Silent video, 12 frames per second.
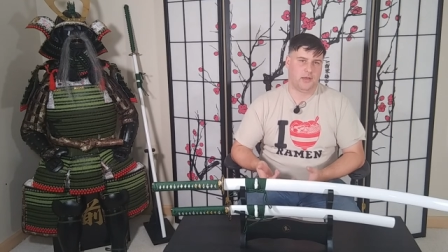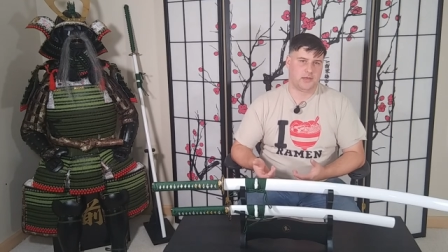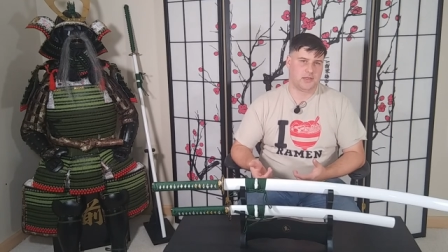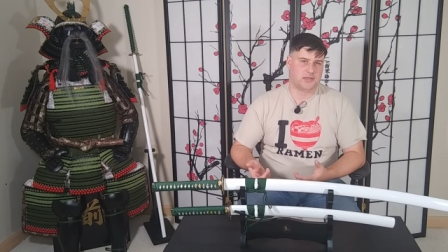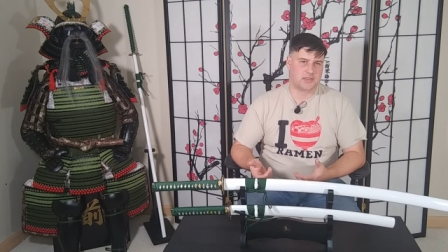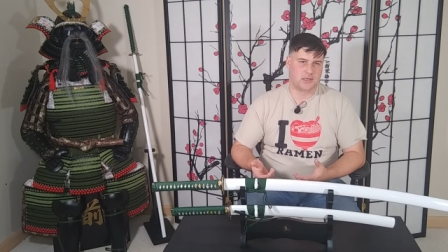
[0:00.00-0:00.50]

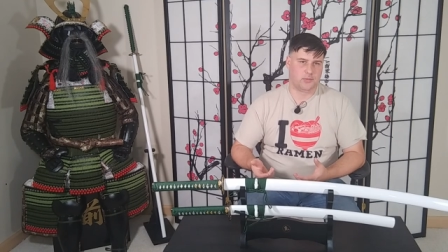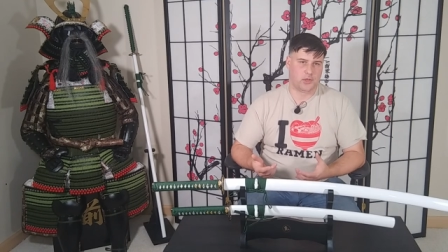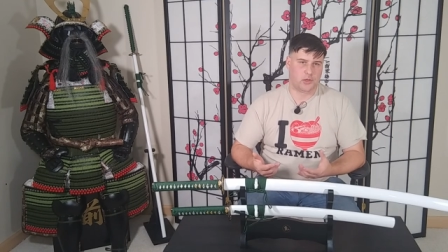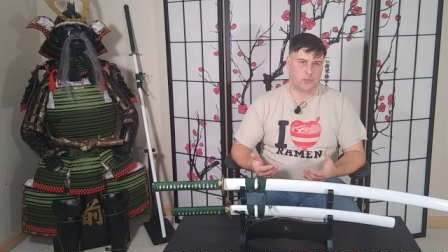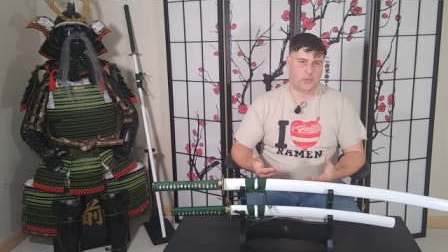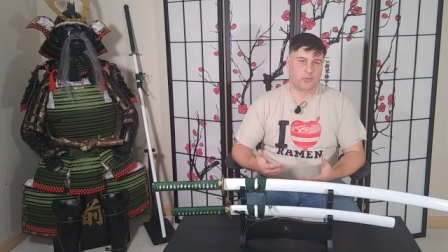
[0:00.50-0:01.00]
It did seem a
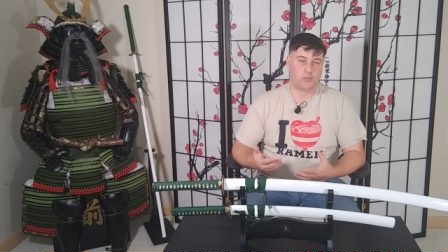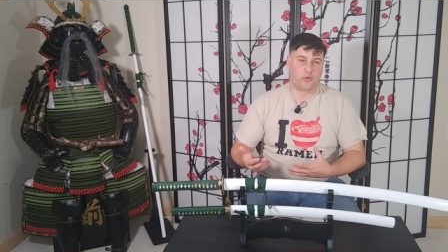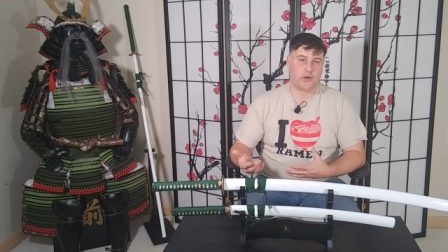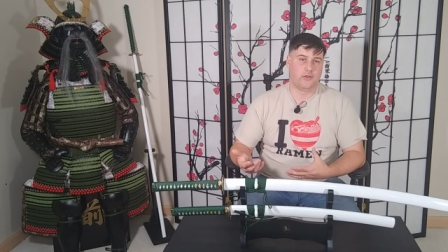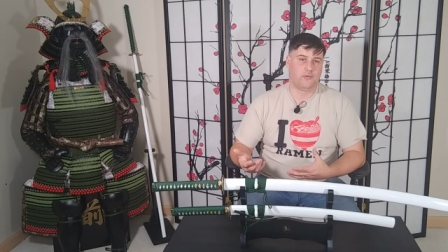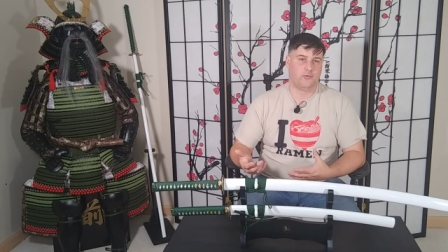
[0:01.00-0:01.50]
little bit
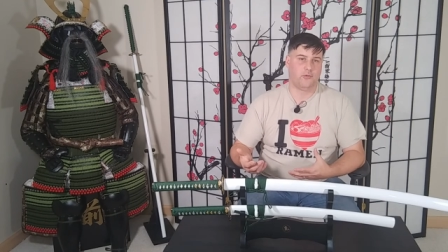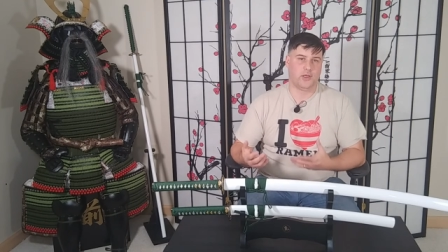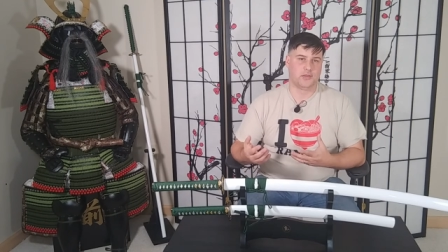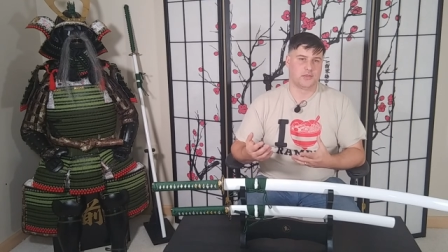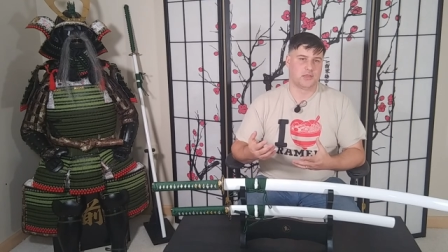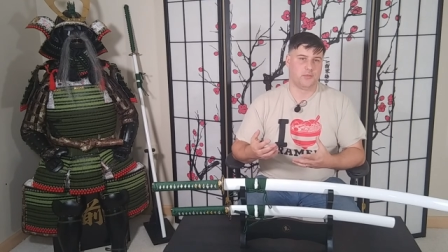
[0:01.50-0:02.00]
brief,
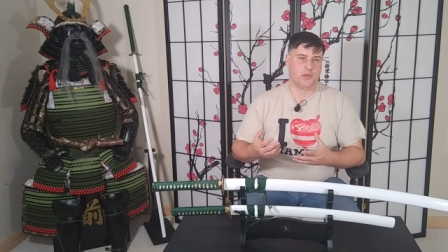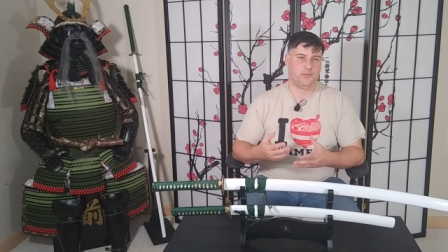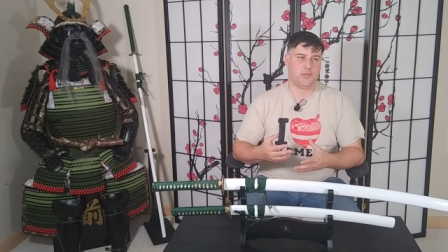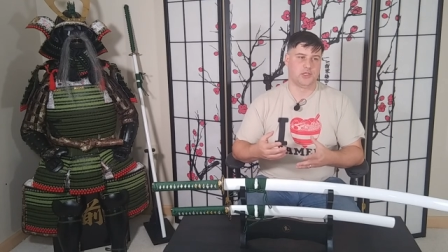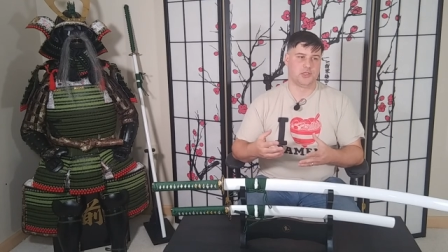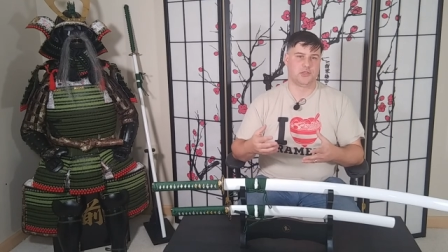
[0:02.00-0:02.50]
and some of the
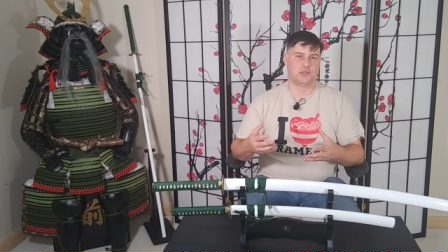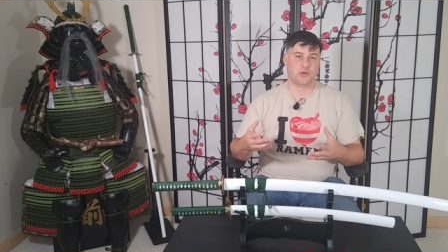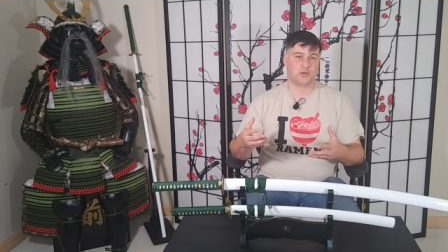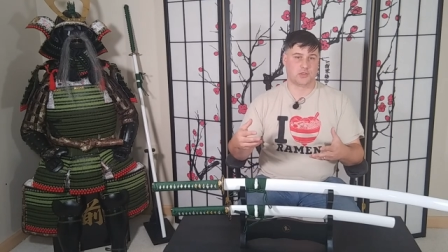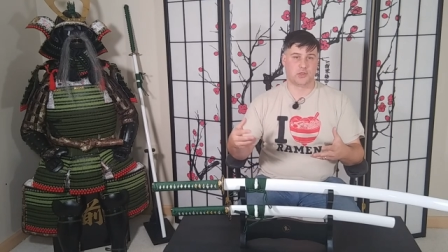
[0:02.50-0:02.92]
missions are